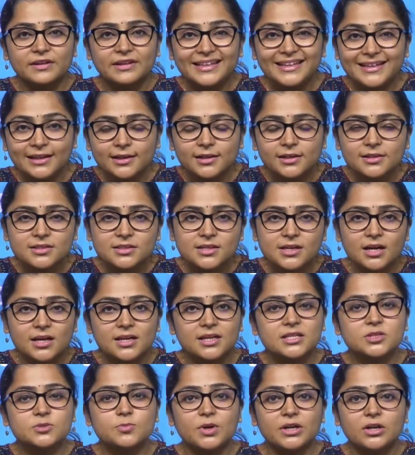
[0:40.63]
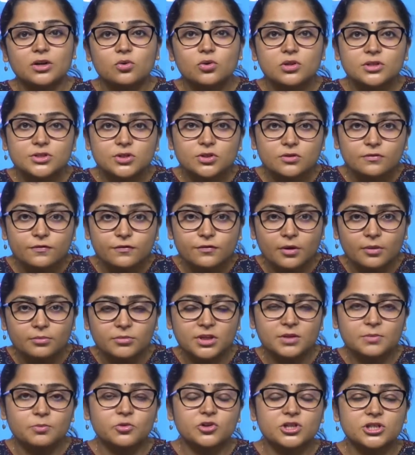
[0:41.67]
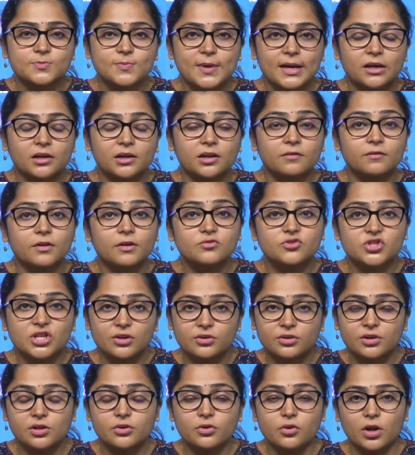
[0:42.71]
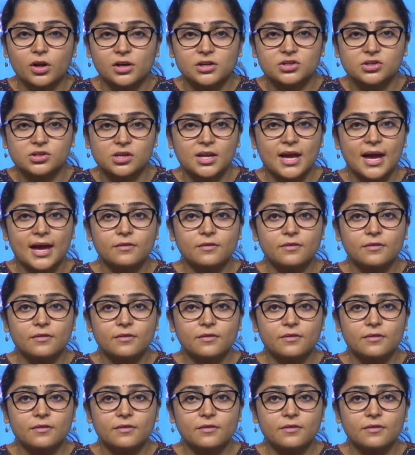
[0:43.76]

legal studies but also from the perspective of general knowledge.